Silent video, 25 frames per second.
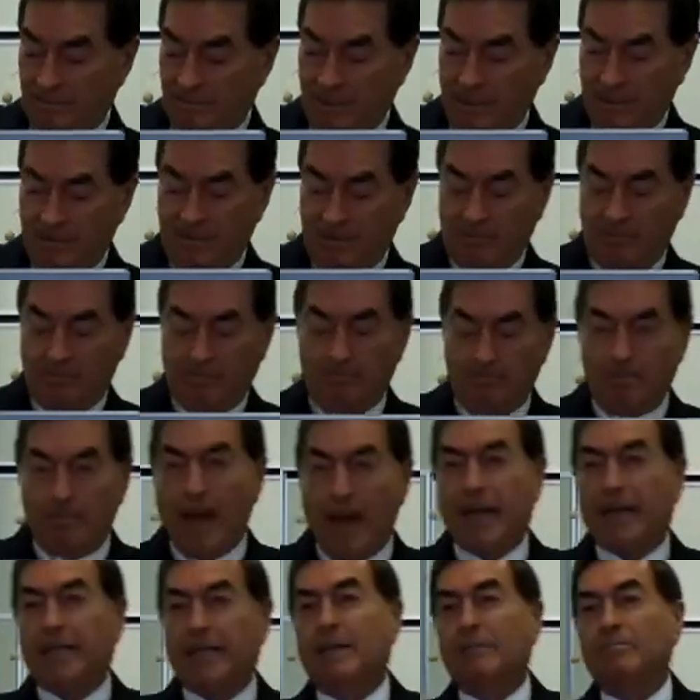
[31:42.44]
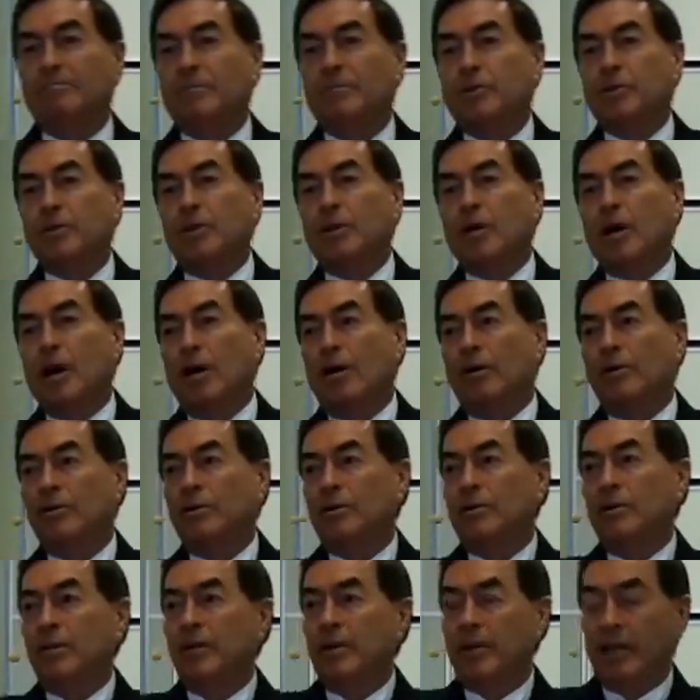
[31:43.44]
begged them to go,
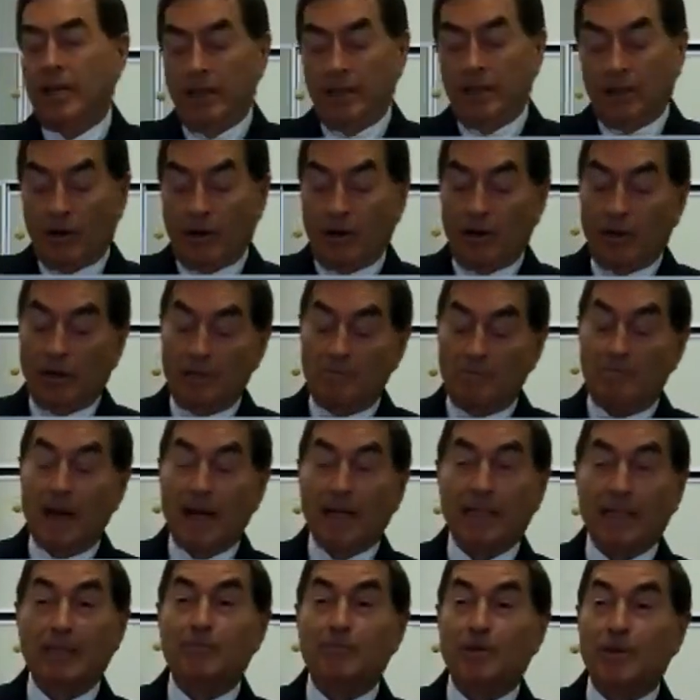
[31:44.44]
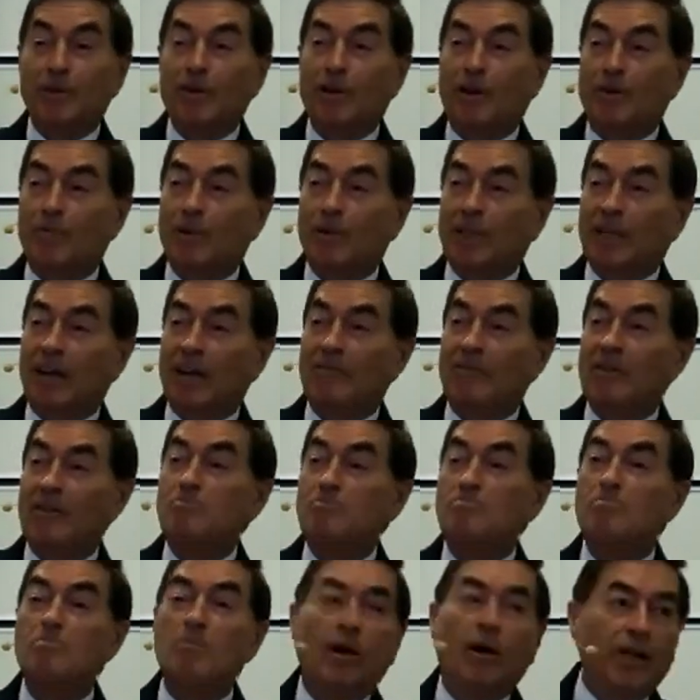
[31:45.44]
and not only begged them to go, but gave him
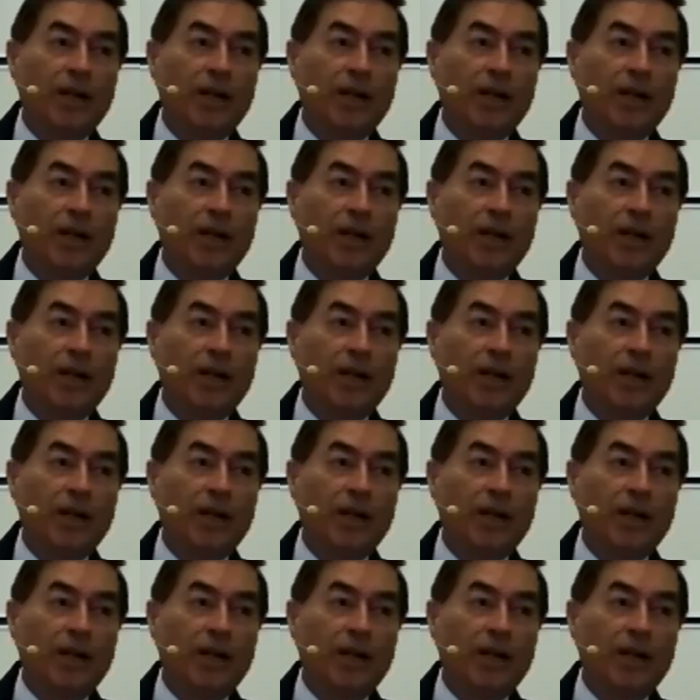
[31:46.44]
money